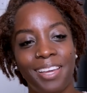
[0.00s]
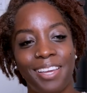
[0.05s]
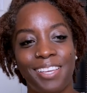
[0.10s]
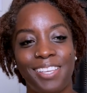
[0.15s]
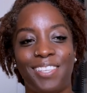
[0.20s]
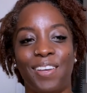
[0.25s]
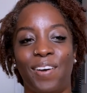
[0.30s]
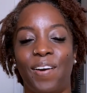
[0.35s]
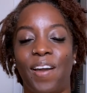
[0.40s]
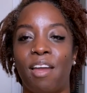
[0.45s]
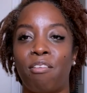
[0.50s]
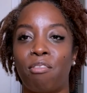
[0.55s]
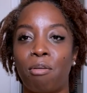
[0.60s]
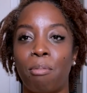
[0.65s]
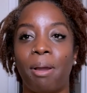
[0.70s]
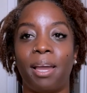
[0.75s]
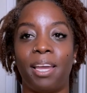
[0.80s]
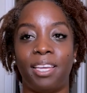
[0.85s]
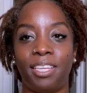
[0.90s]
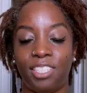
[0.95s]
So
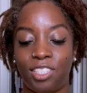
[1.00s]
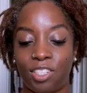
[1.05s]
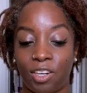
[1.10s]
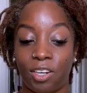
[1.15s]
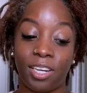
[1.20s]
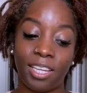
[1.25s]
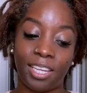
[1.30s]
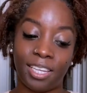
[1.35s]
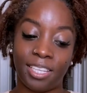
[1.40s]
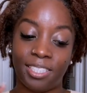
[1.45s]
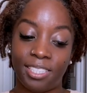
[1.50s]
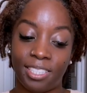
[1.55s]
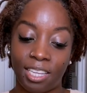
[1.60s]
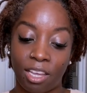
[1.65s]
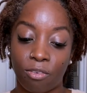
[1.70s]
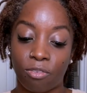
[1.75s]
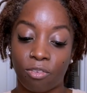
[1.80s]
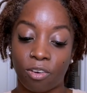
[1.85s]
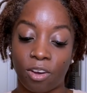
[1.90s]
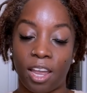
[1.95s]
everybody's journey is
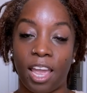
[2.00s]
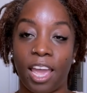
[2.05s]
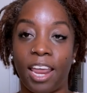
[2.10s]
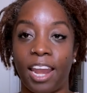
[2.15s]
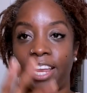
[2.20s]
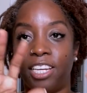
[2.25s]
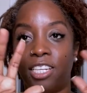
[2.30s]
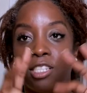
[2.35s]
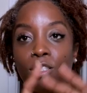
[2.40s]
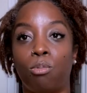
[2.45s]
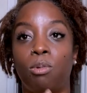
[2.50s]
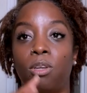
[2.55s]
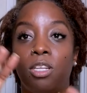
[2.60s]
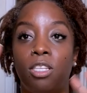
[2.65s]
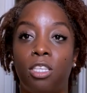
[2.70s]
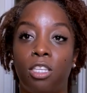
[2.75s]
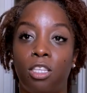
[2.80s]
different, and I just wanted